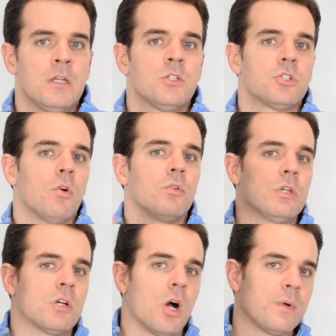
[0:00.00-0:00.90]
So
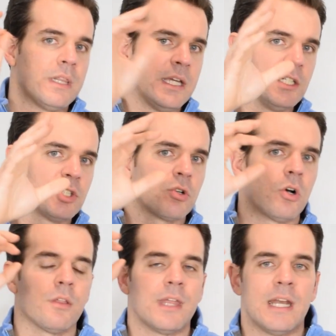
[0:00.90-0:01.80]
you go with the
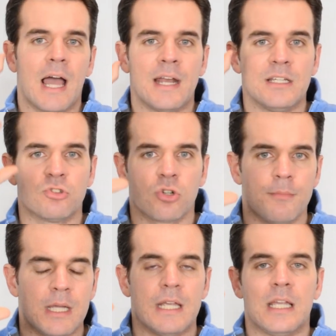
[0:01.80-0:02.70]
intro, then an intro
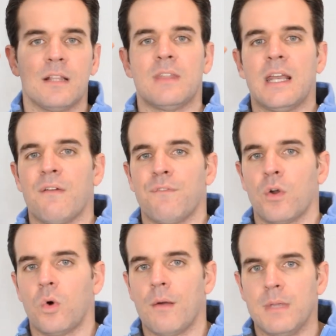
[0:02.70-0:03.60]
meeting, then a
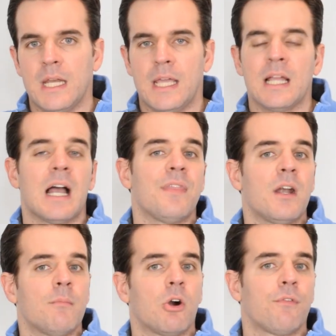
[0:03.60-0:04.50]
follow-up meeting, and
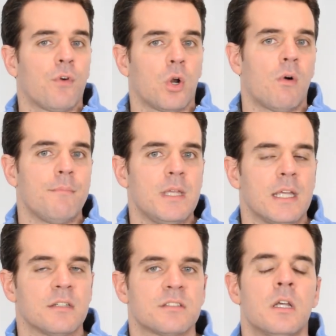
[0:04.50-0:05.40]
there are more follow-up
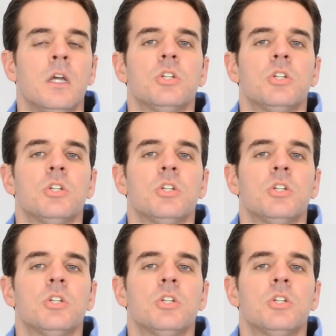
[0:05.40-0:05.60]
meetings.